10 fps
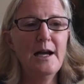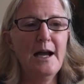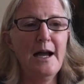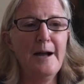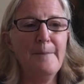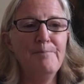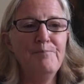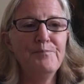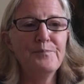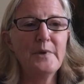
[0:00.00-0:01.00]

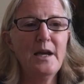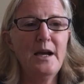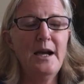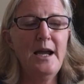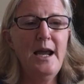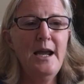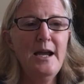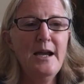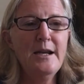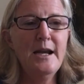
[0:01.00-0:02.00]
I
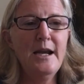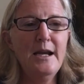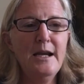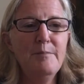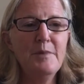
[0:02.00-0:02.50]
had a